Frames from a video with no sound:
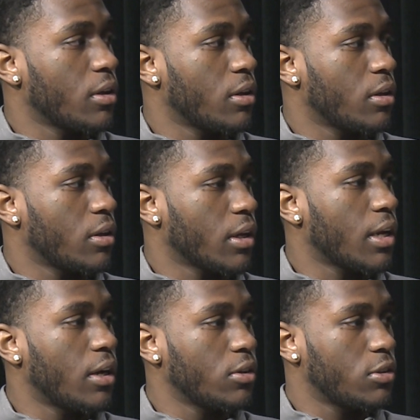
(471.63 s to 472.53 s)
a
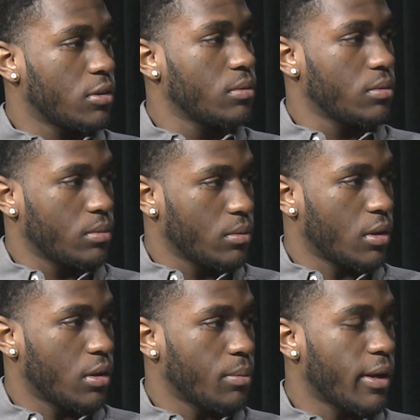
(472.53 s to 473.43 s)
college
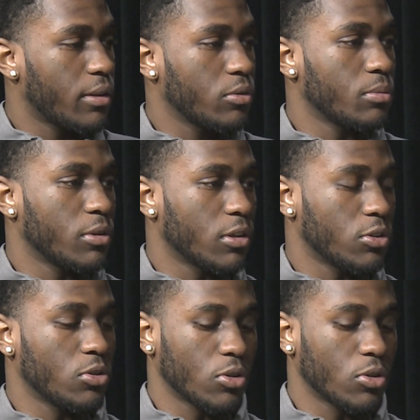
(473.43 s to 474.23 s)
athlete, because,